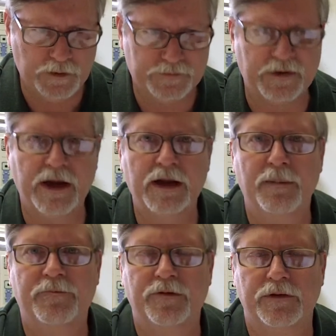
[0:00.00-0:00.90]
sign
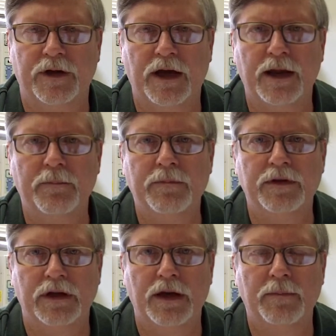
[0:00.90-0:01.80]
up for time
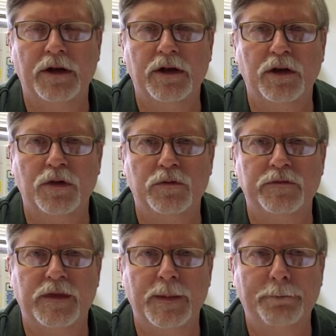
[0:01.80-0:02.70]
to come in and
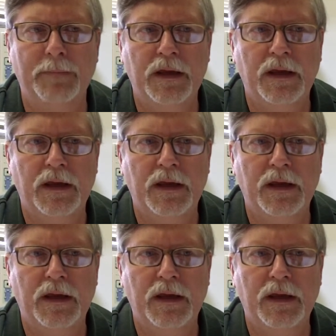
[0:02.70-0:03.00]
use them.